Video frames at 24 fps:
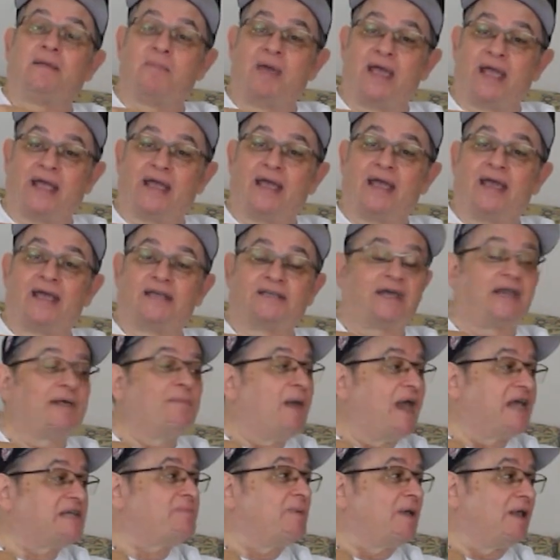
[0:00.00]
meaning me. He
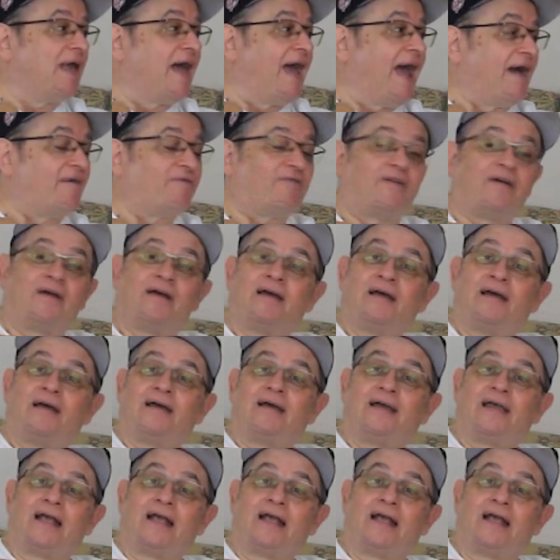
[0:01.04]
said, he makes me laugh.